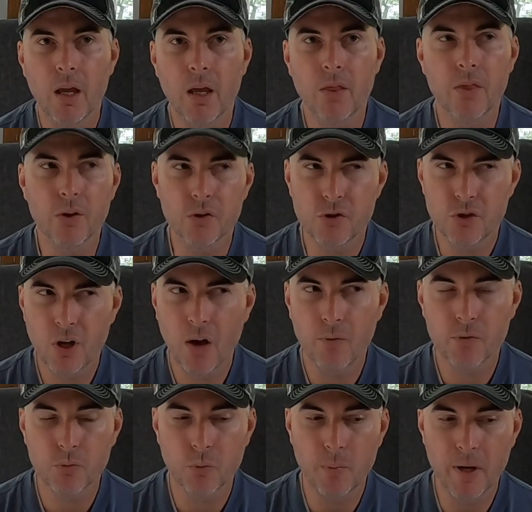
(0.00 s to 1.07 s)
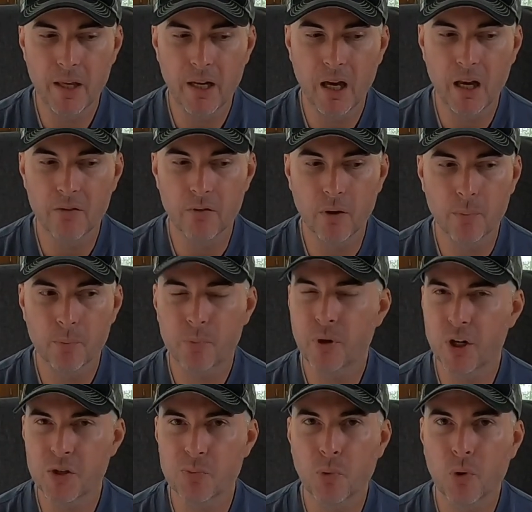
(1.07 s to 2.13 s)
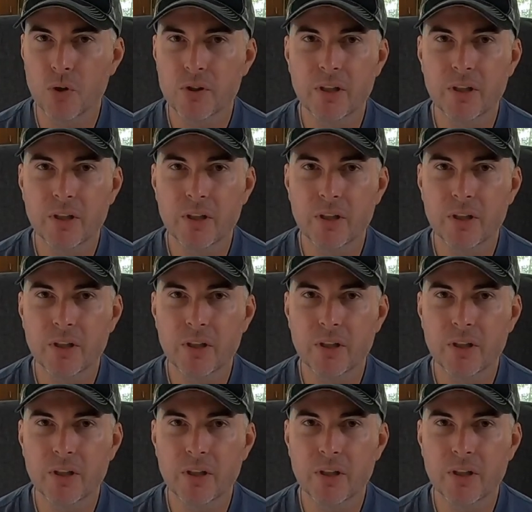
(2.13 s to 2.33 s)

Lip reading: The shelves were made out of a pressboard